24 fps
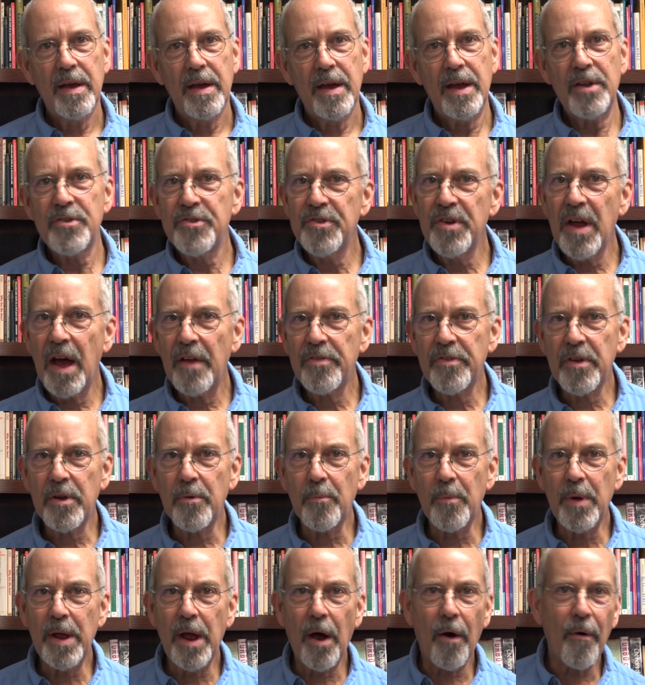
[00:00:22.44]
It's not
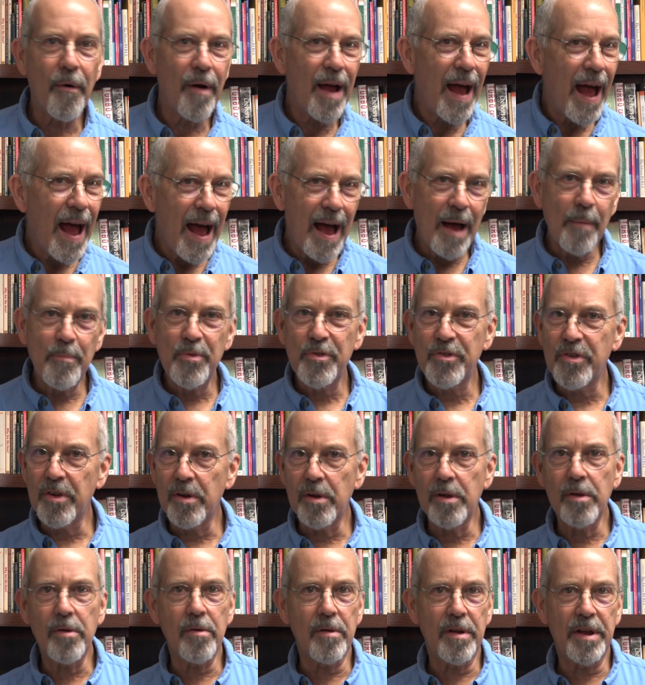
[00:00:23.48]
that we are
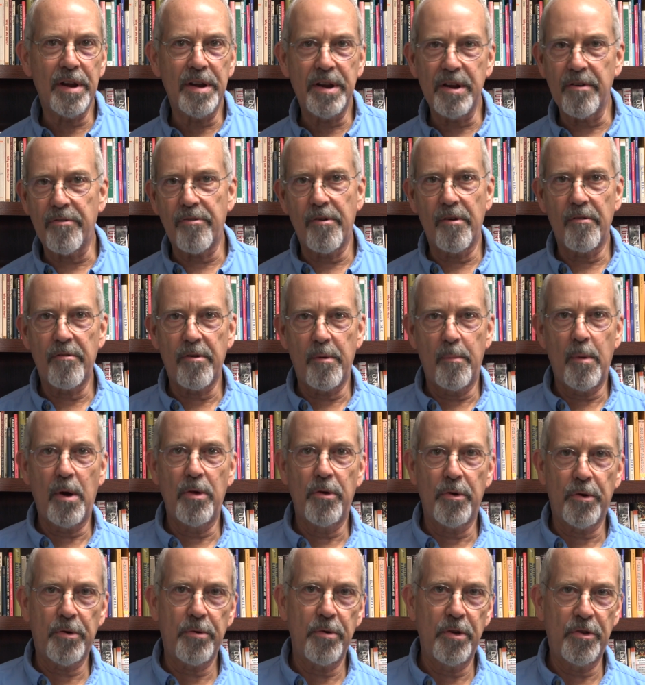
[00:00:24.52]
absolutely different from
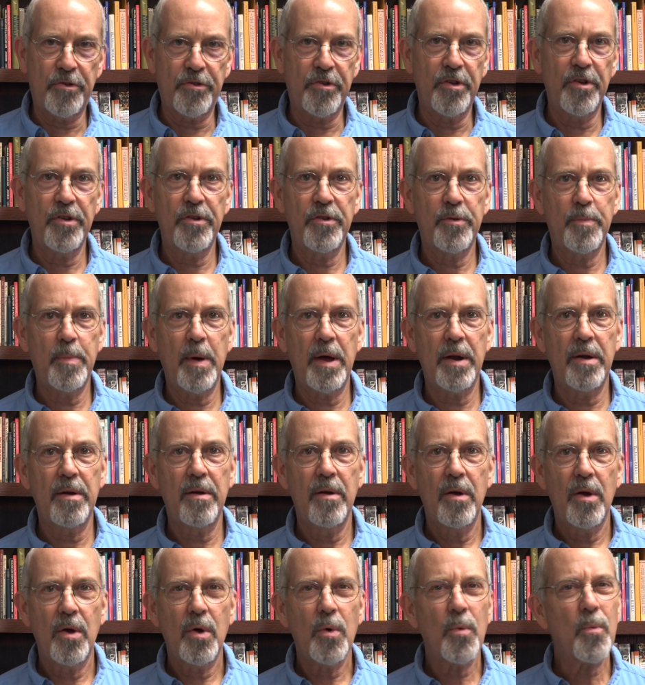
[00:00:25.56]
other Christians, but
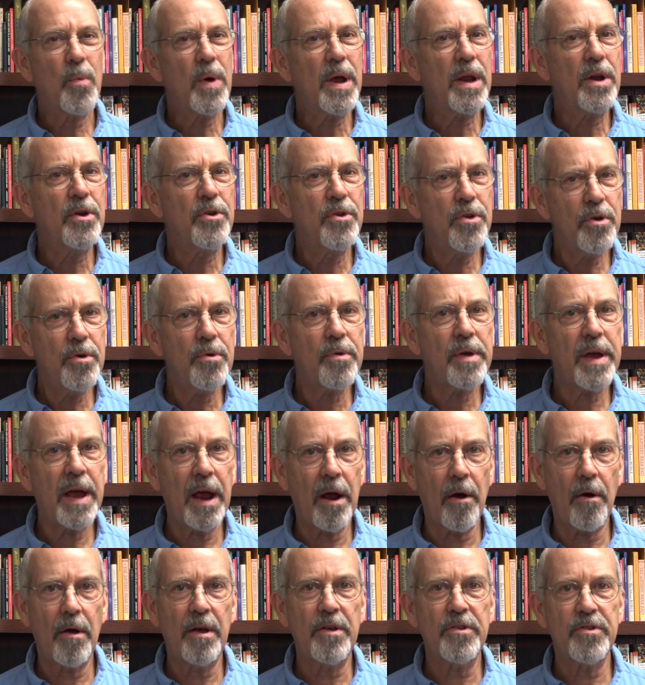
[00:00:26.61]
we do
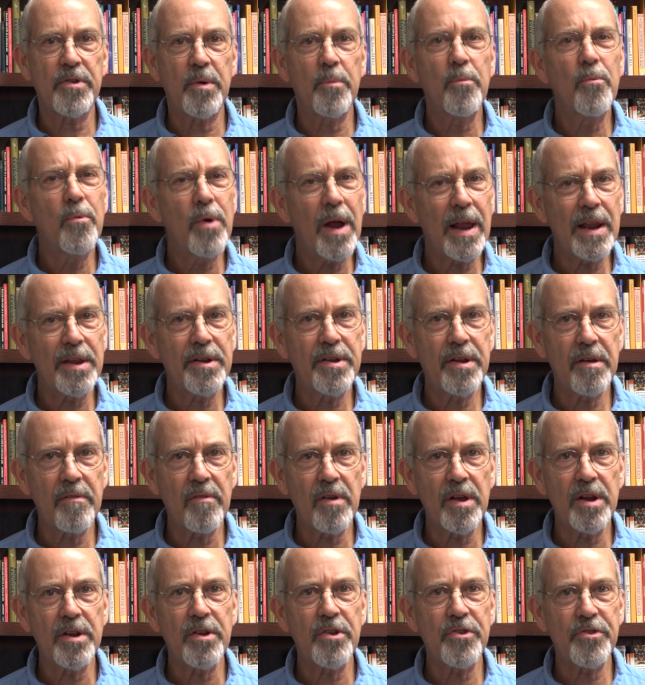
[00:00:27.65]
carry some
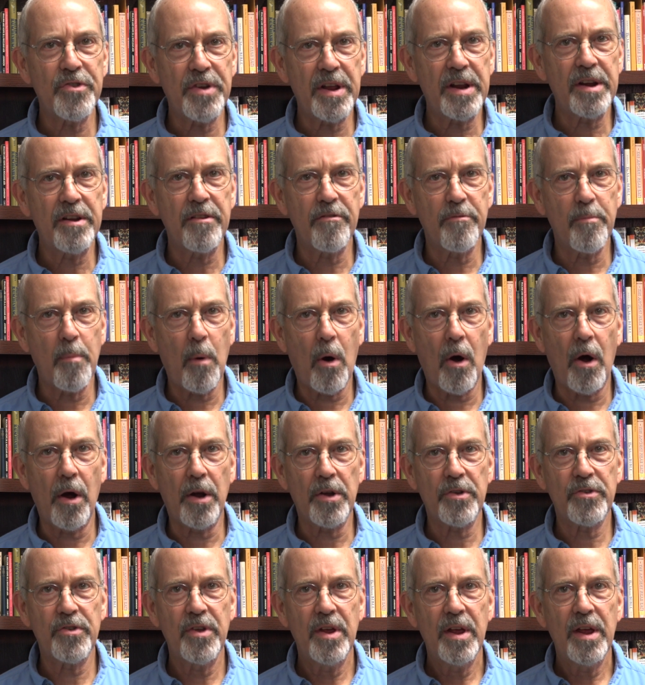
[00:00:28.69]
relatively distinctive
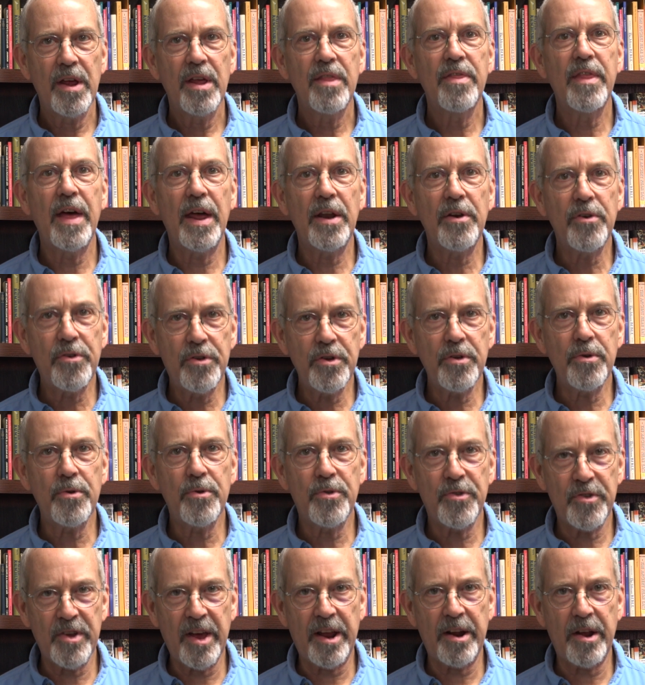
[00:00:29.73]
marks that do
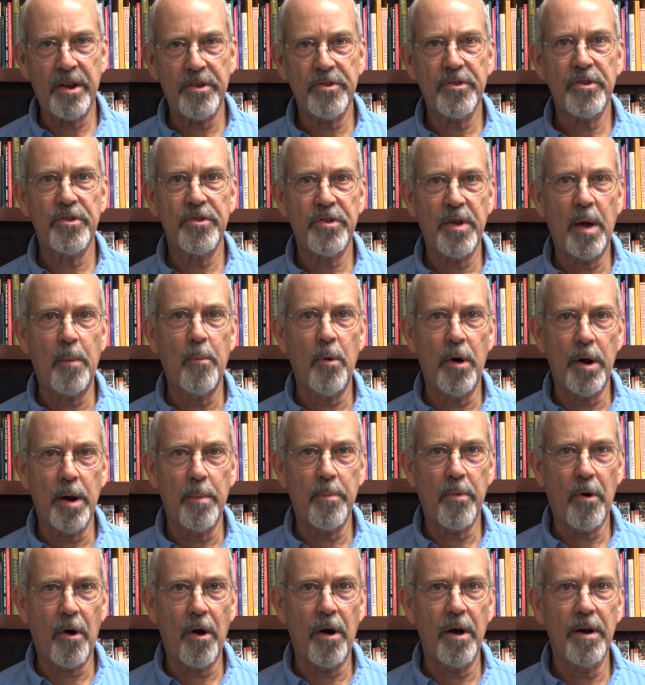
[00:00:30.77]
set us somewhat
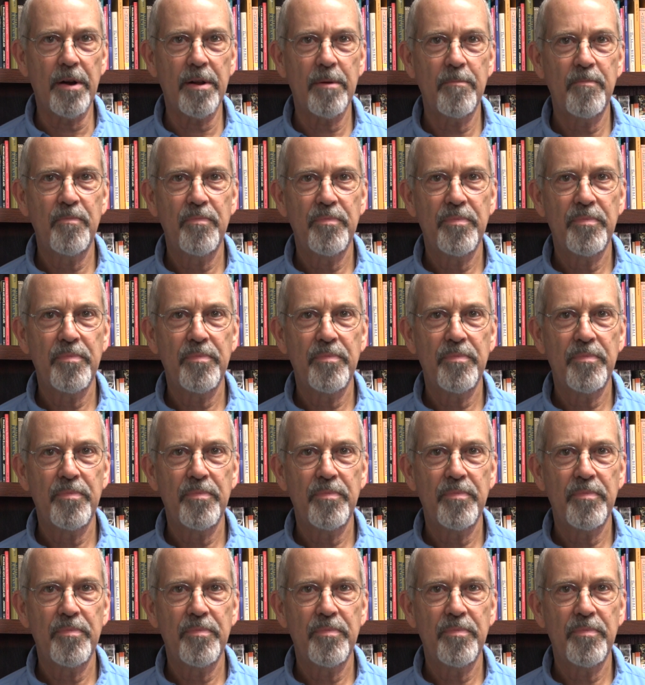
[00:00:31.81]
apart.